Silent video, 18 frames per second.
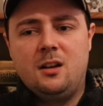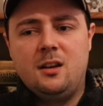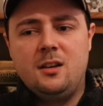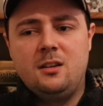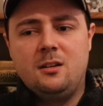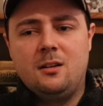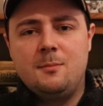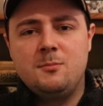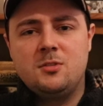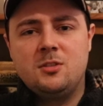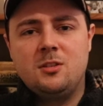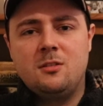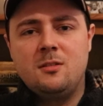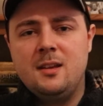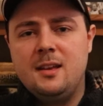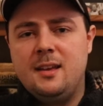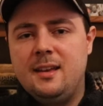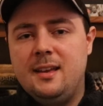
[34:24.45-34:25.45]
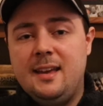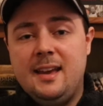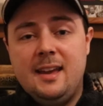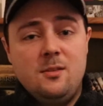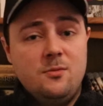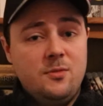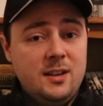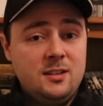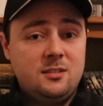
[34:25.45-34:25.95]
you know, I'm so
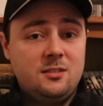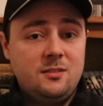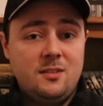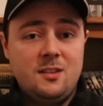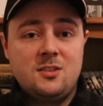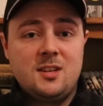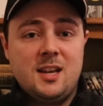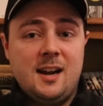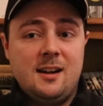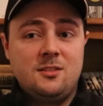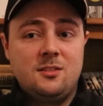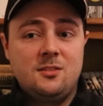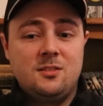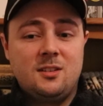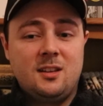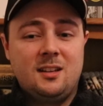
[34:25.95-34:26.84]
invested in these characters,